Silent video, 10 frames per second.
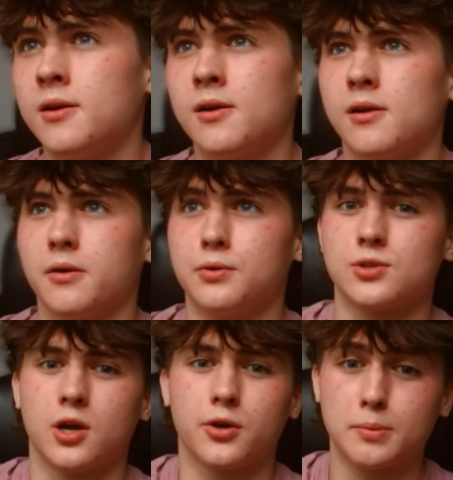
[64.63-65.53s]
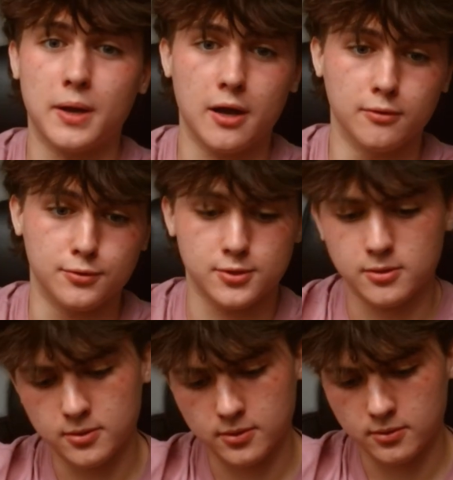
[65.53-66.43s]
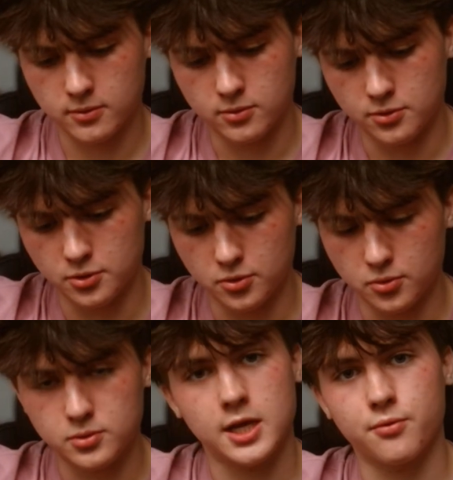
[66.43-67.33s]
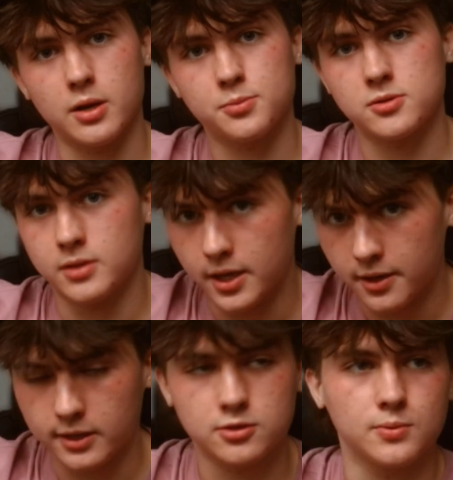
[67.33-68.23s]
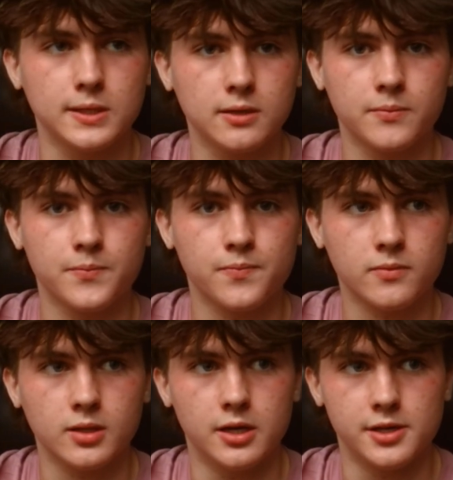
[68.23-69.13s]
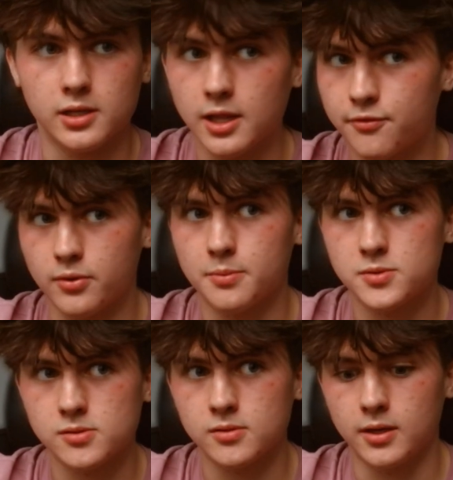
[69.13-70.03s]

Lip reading: I would use 100 pounds, do 10 reps. Then next week, I did 11 reps.